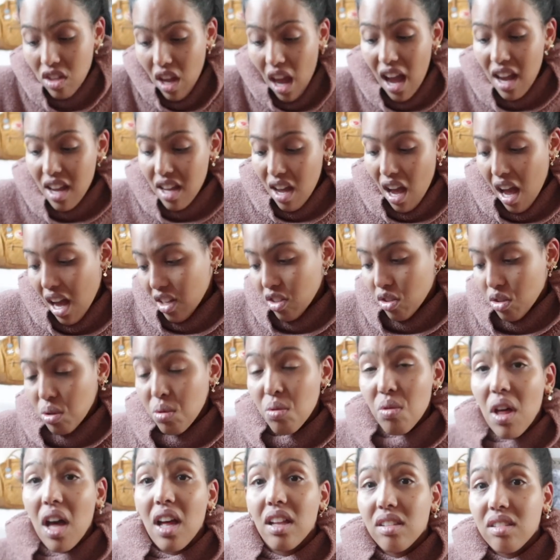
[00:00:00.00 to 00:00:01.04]
I
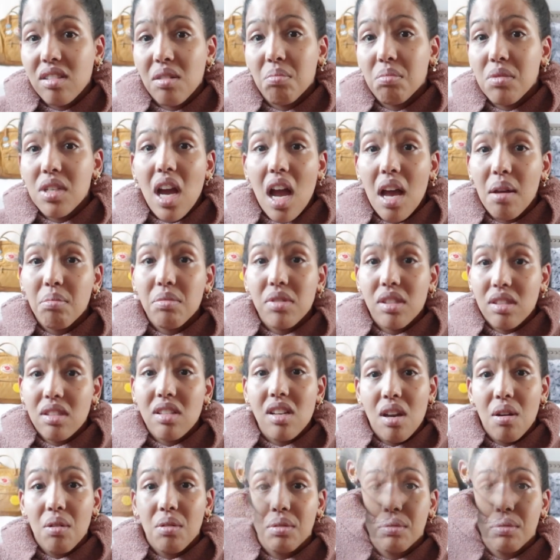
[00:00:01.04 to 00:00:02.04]
do that sometimes too.